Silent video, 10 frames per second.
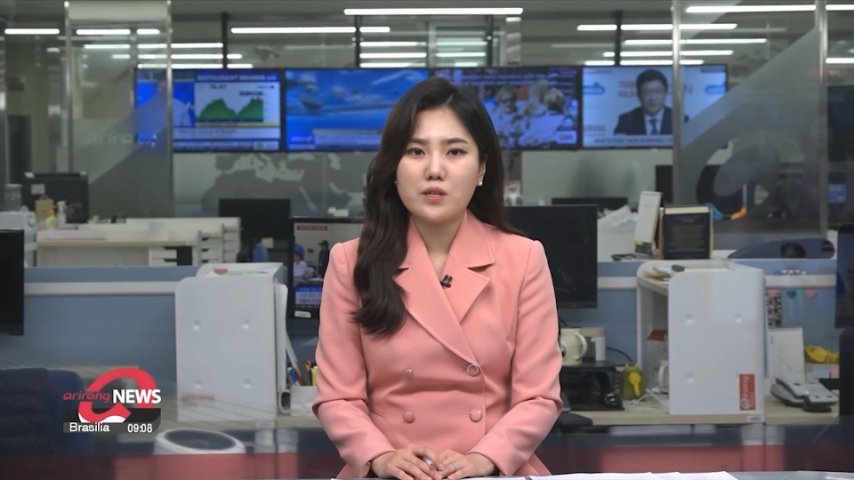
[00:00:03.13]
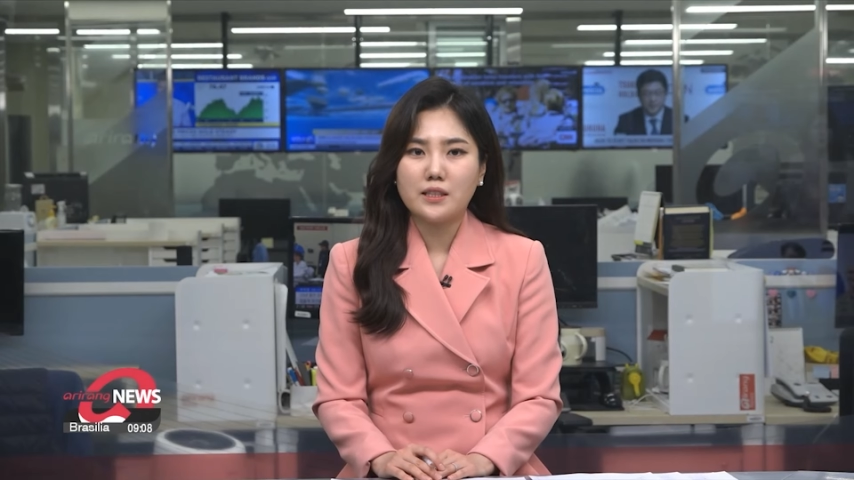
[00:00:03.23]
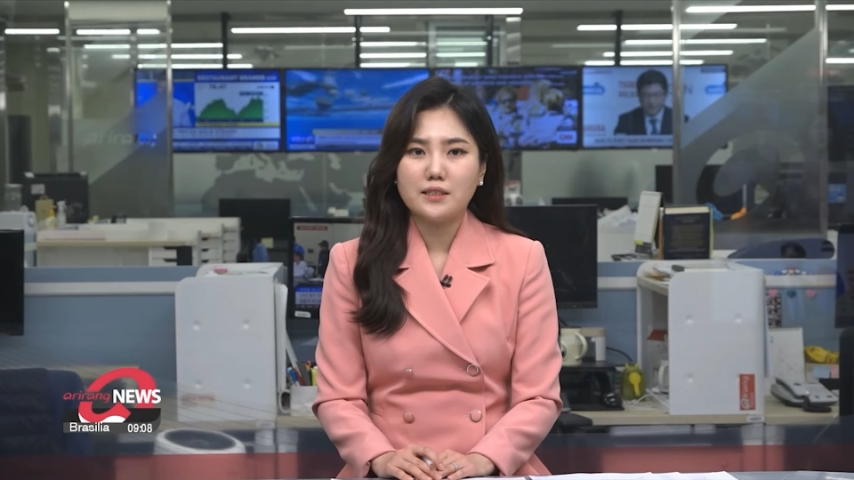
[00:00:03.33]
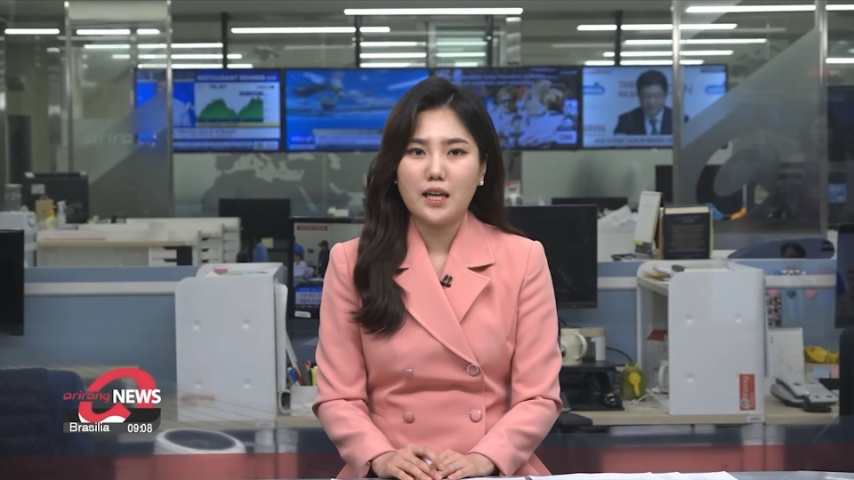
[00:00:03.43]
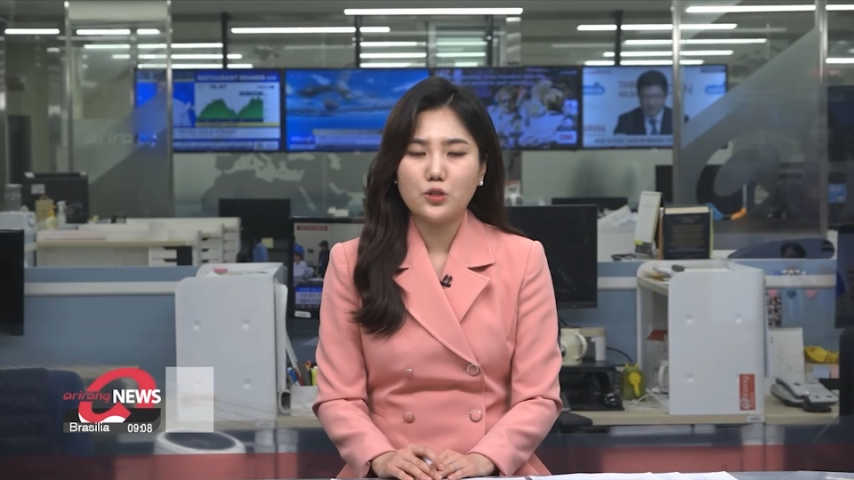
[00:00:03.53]

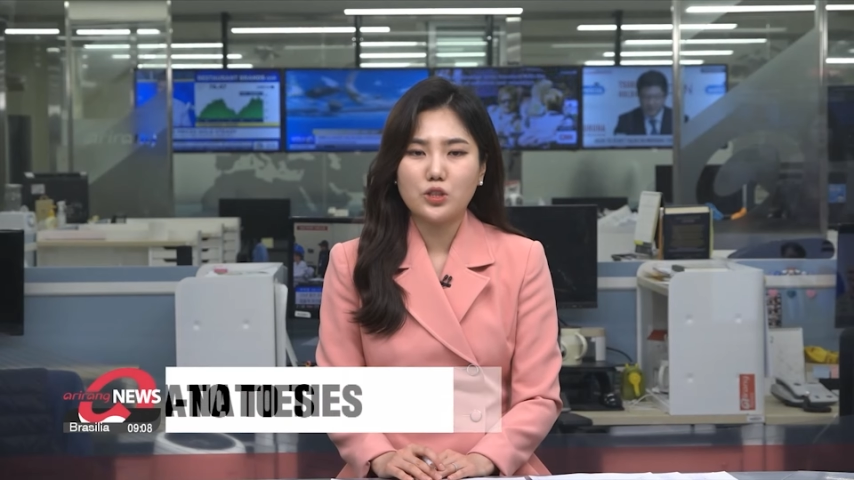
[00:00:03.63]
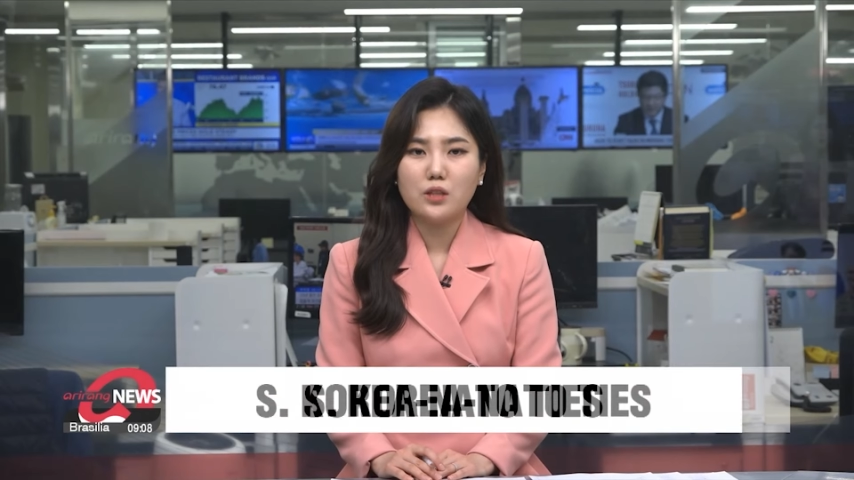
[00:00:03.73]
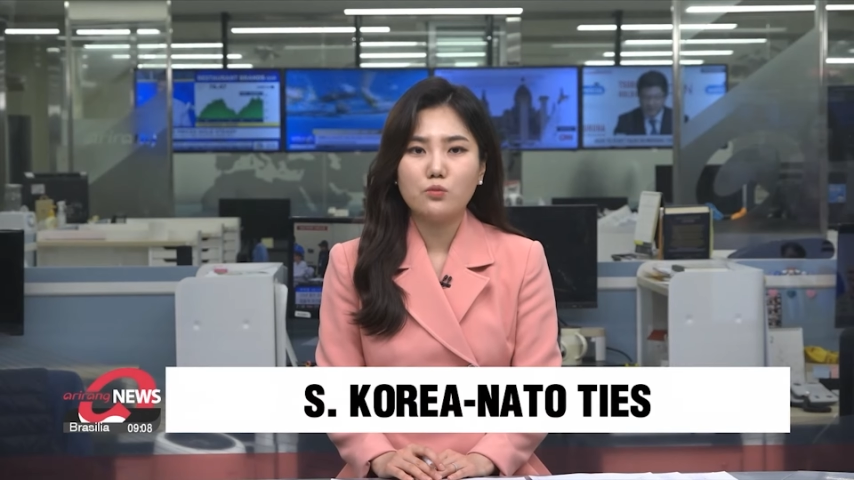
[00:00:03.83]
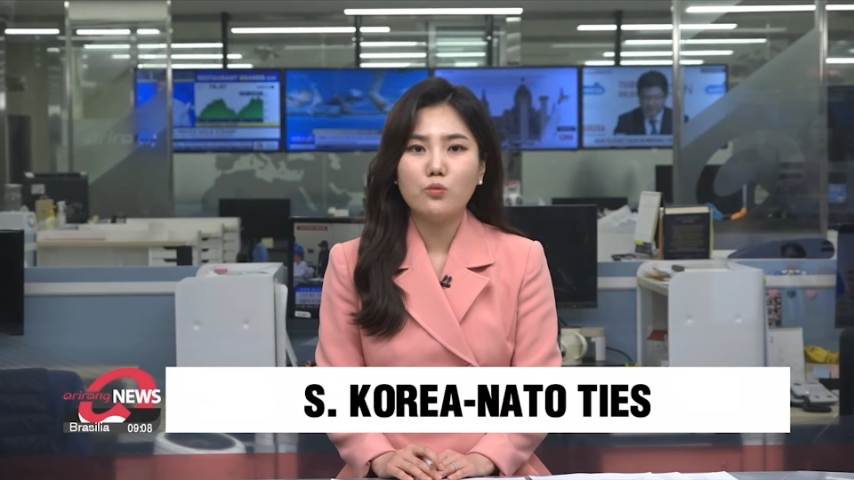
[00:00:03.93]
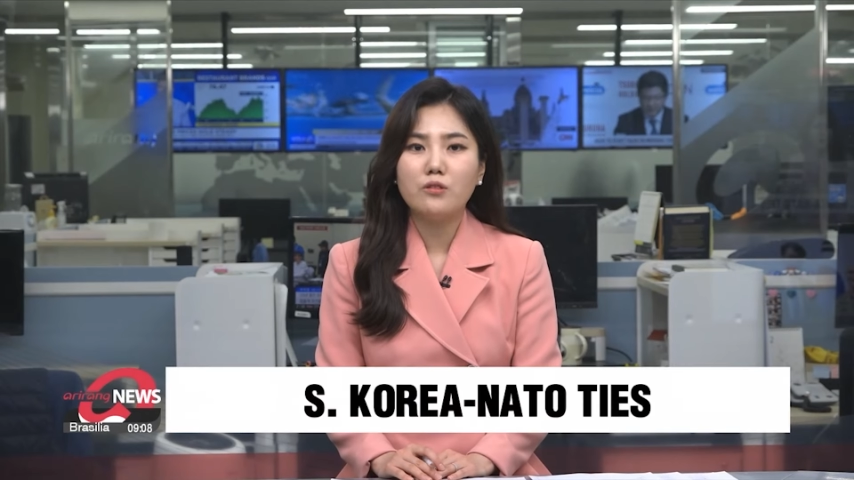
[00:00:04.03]

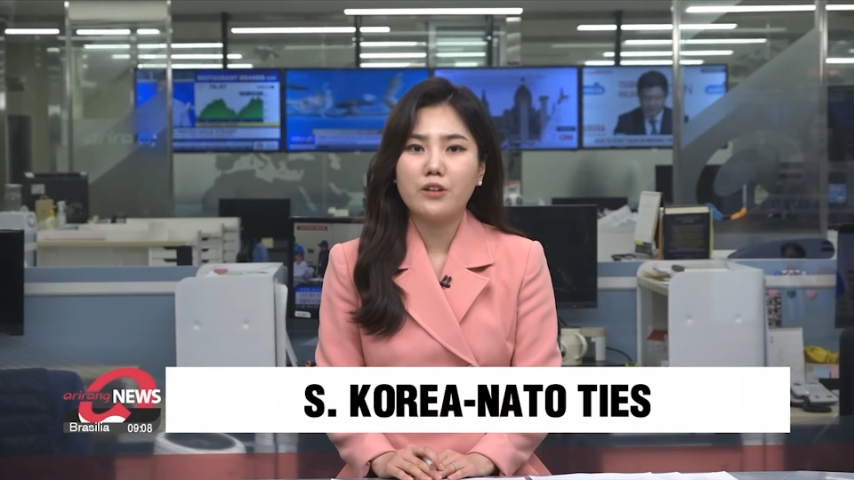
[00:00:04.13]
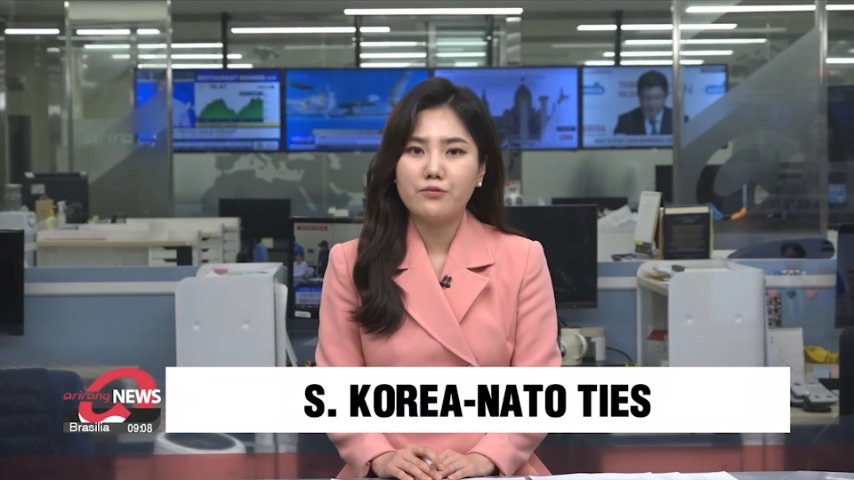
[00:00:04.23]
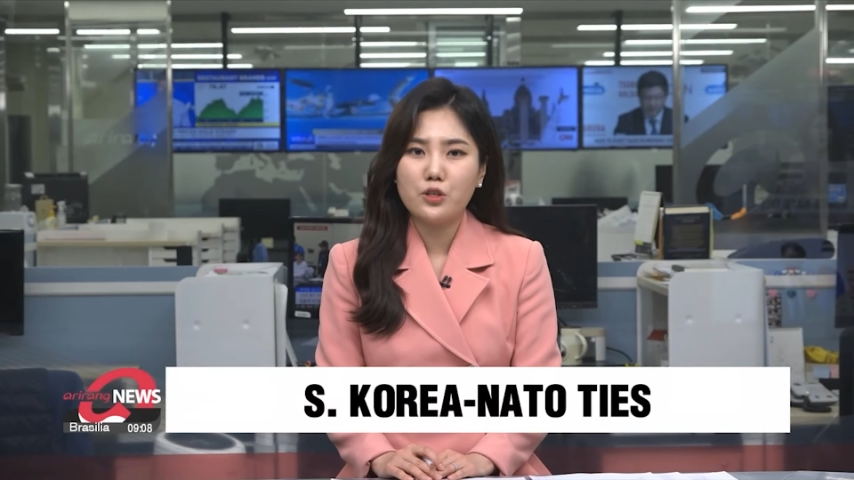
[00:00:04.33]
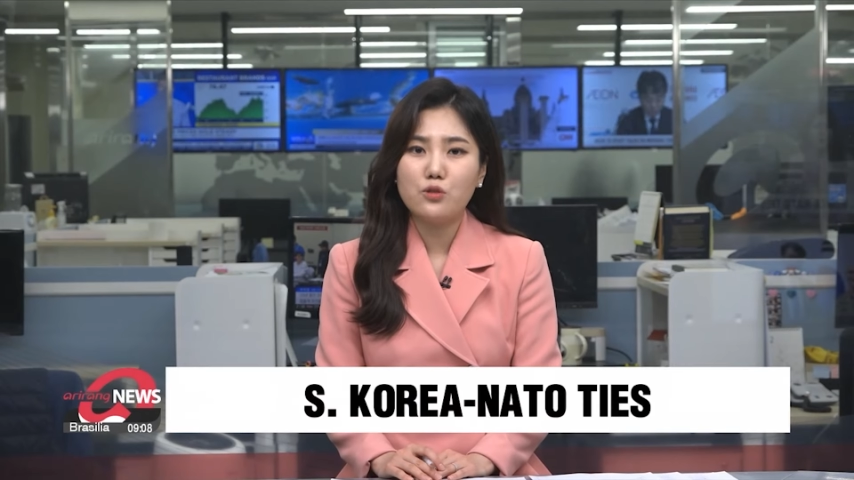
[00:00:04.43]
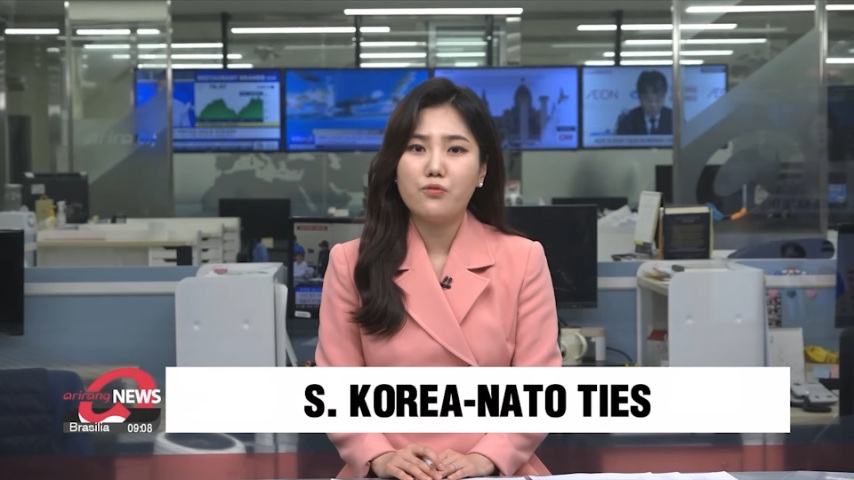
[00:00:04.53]
Organization will
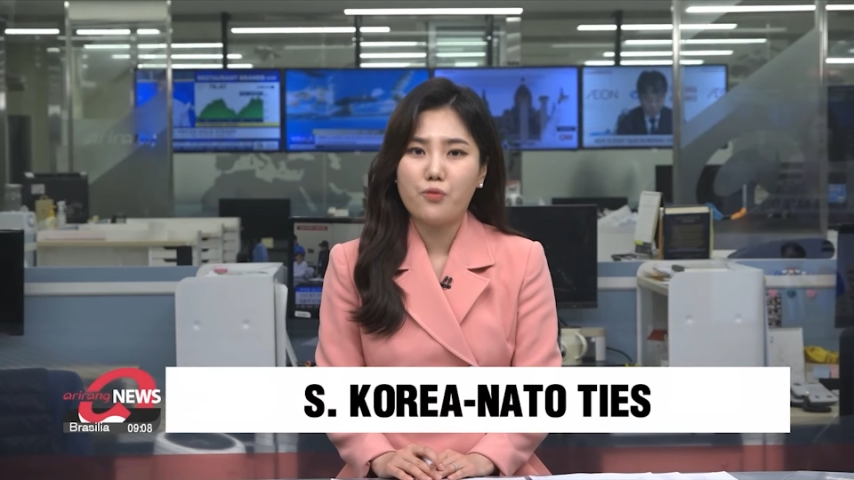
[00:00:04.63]
review